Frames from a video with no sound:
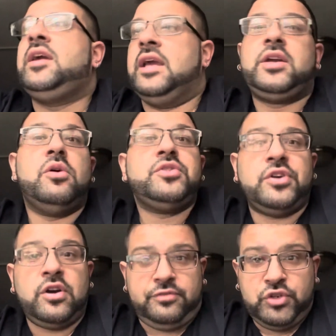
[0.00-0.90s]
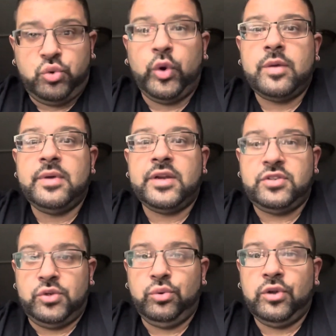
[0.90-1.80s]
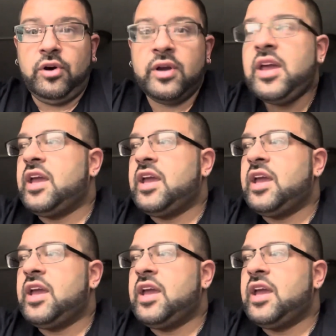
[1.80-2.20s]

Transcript: It goes on for 20 minutes too long.